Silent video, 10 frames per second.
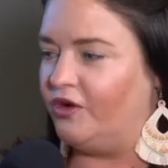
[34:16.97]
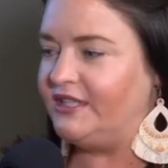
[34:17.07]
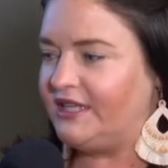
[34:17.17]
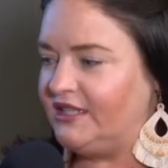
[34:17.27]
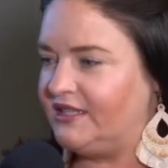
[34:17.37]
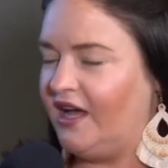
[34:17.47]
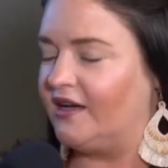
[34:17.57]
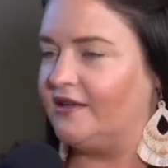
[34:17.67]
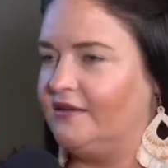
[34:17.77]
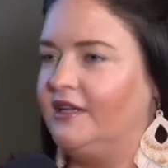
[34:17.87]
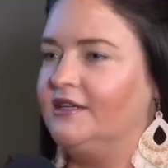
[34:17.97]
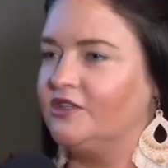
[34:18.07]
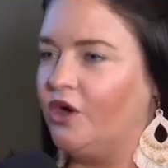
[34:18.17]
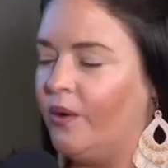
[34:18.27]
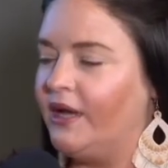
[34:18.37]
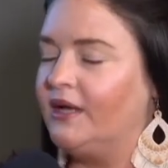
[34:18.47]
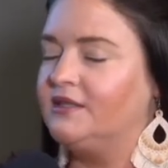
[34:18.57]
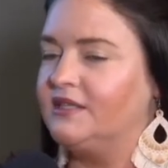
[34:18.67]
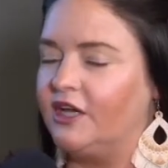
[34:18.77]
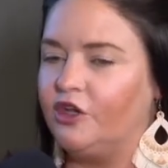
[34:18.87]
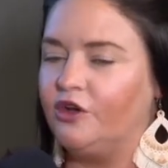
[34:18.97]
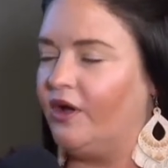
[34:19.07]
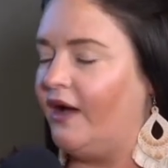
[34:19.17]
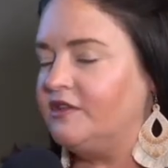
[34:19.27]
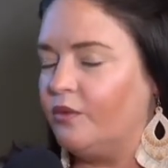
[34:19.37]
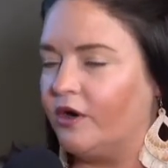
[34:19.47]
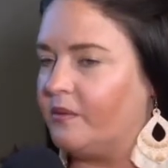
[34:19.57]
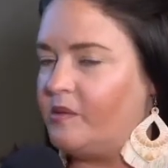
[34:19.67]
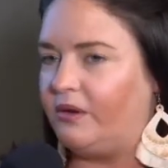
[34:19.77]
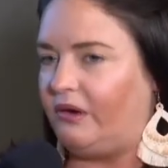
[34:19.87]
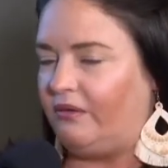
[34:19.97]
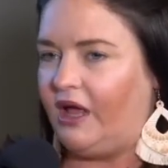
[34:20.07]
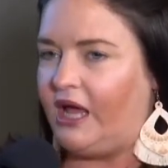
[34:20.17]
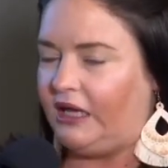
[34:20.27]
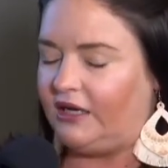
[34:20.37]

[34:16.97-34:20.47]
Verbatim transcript: It's going to yes. suck. It yep. is going to suck. You don't have to work with people you don't like